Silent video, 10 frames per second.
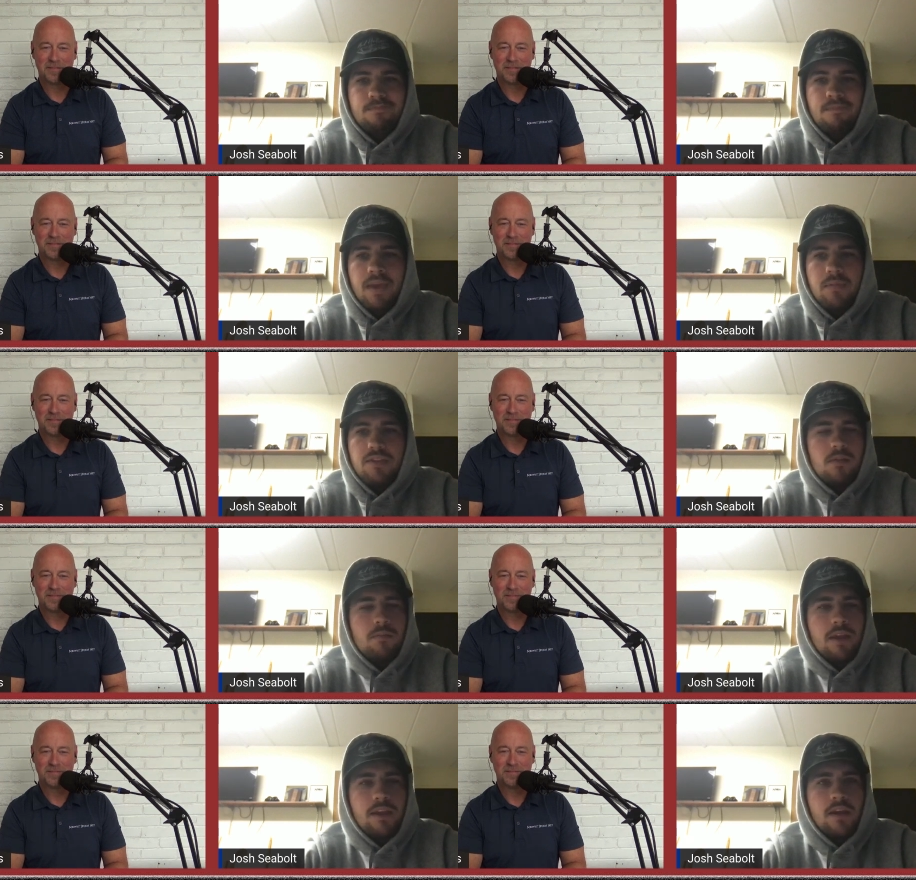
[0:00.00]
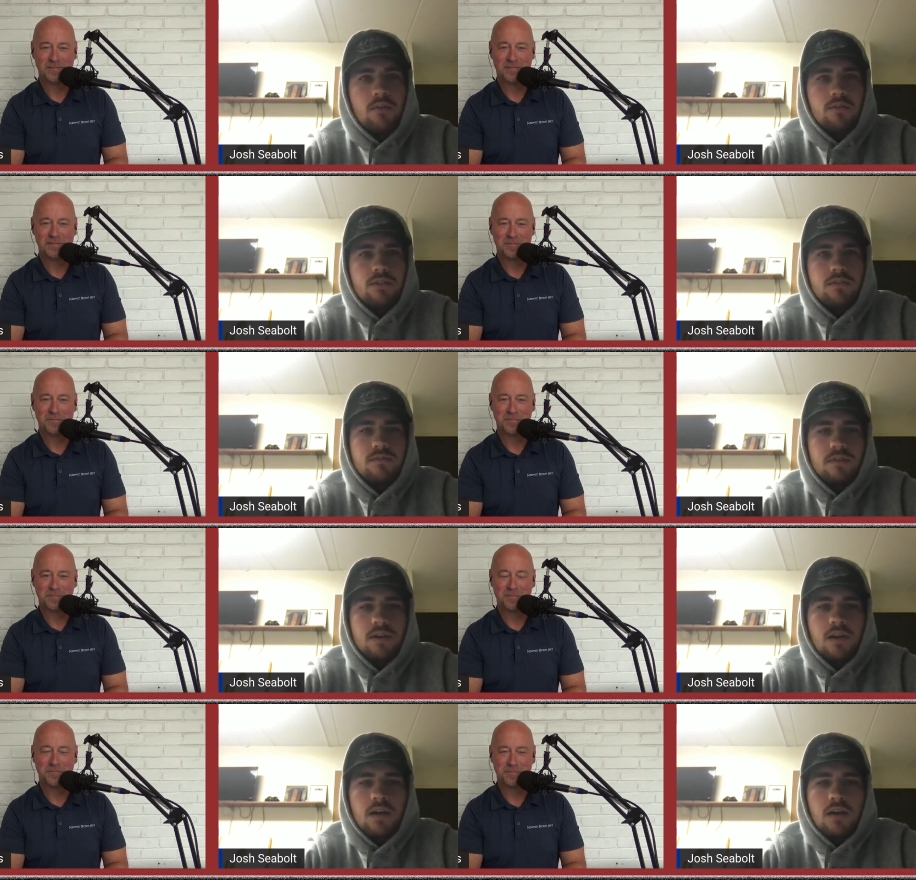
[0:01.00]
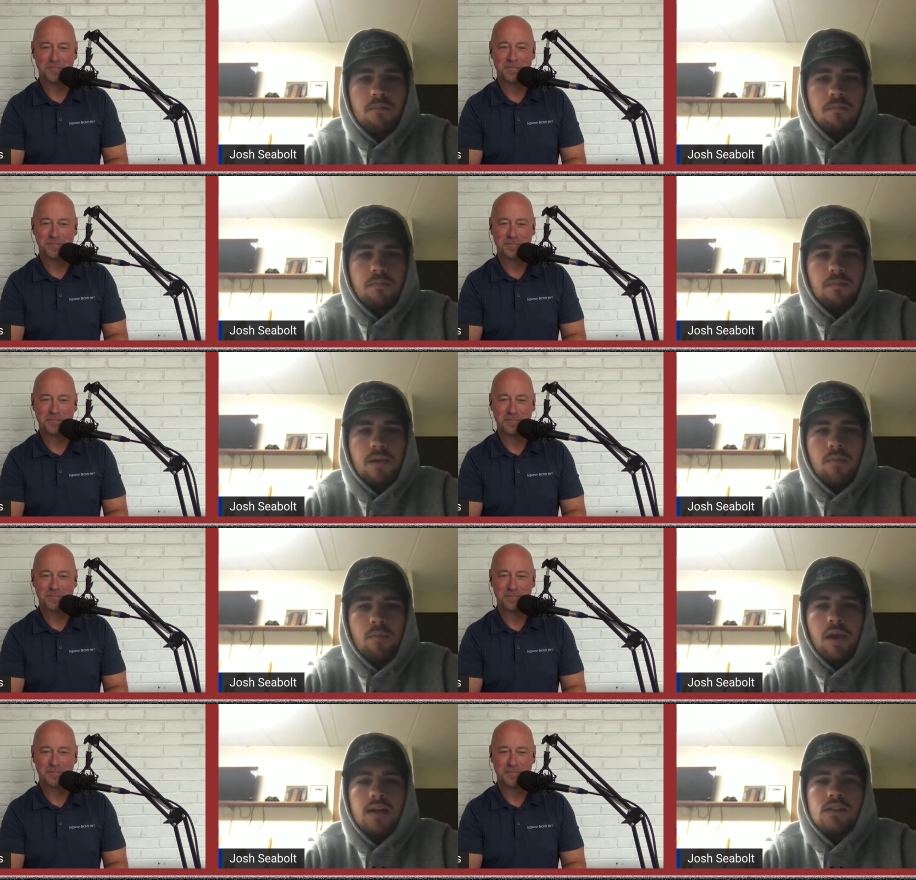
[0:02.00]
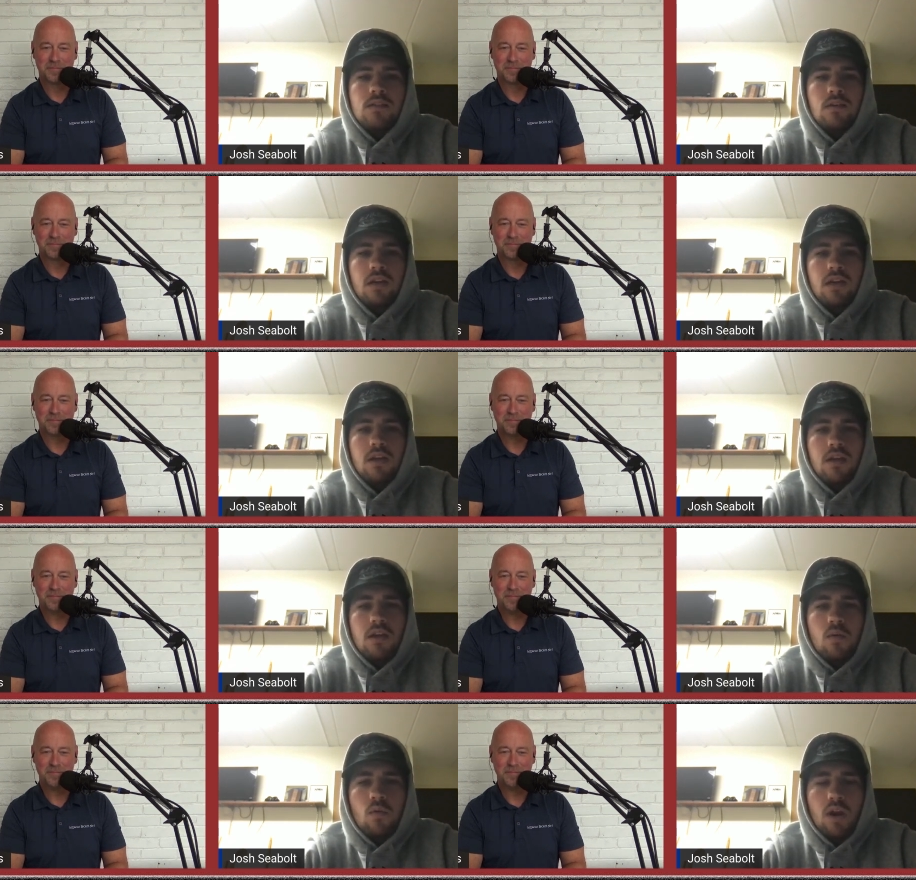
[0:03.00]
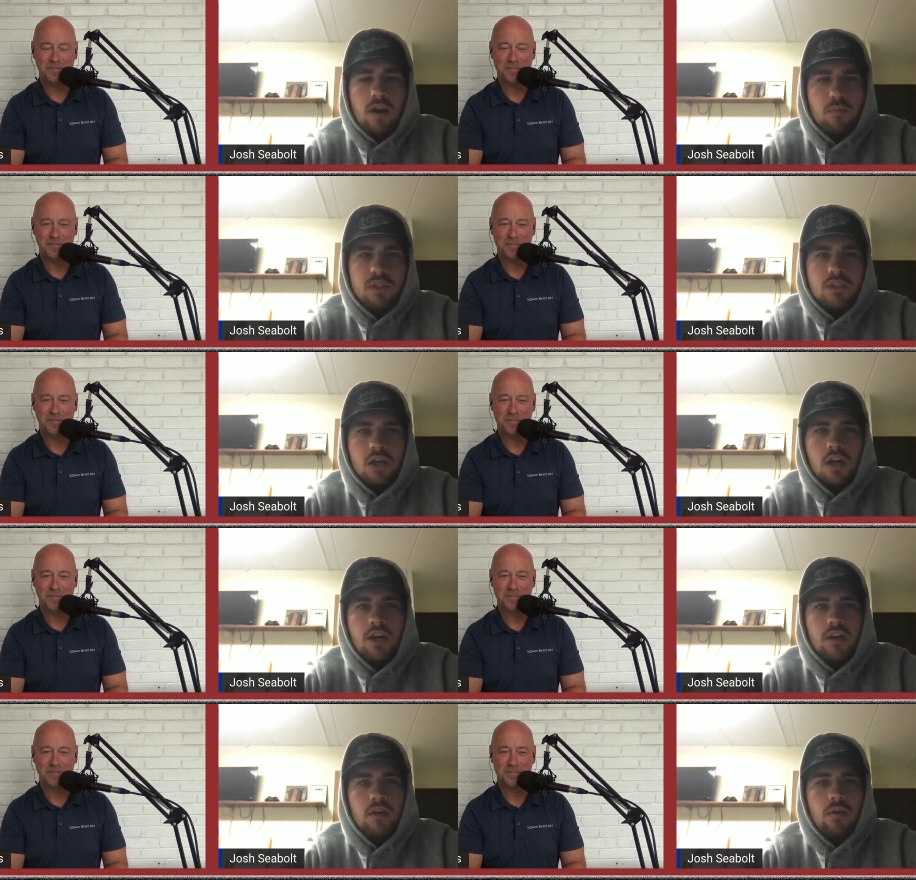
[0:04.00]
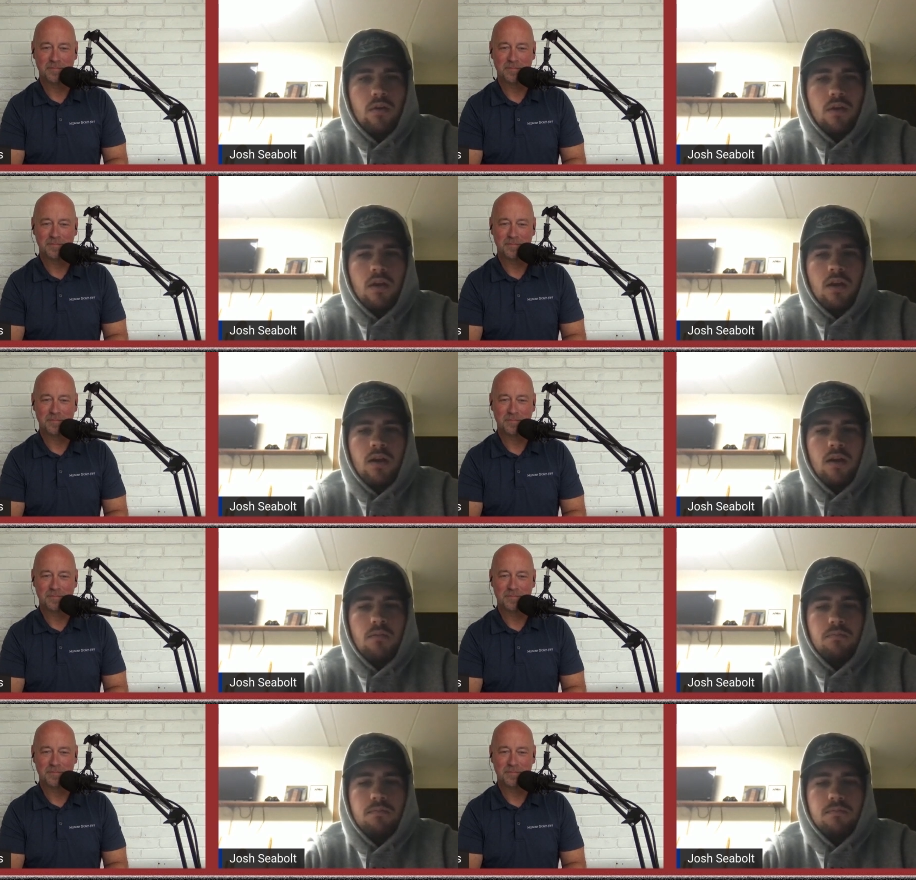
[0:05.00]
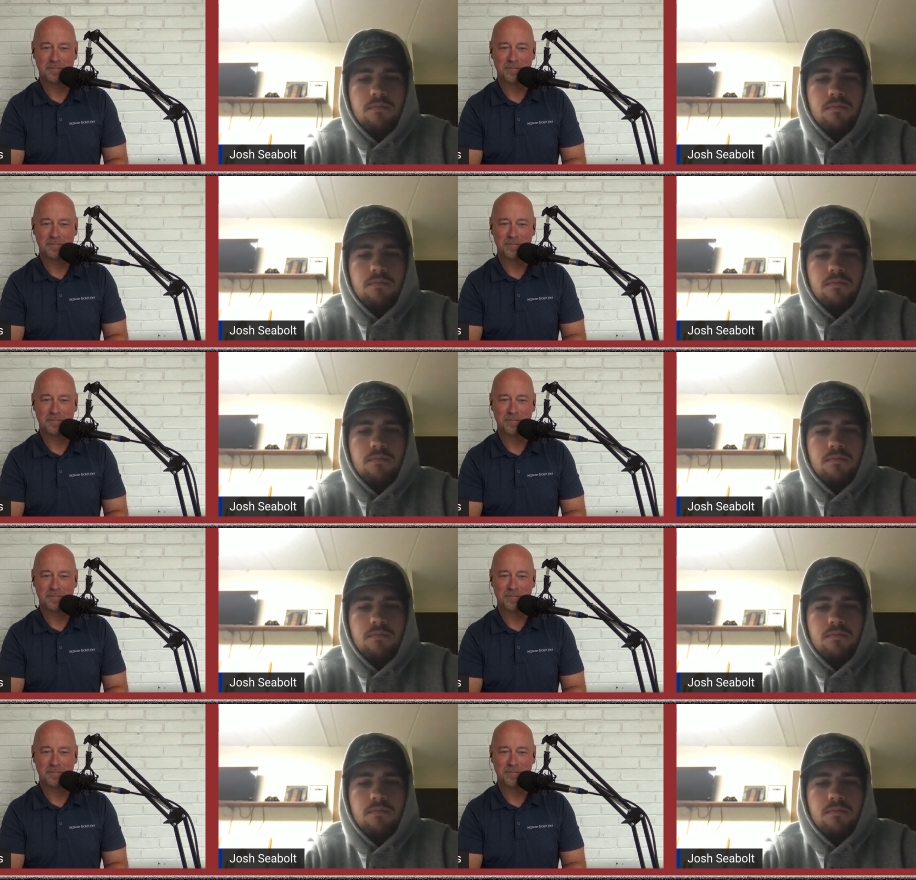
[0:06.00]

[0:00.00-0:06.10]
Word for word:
Speaker 1: maybe someday coach um, and pass on what I've been taught here, um,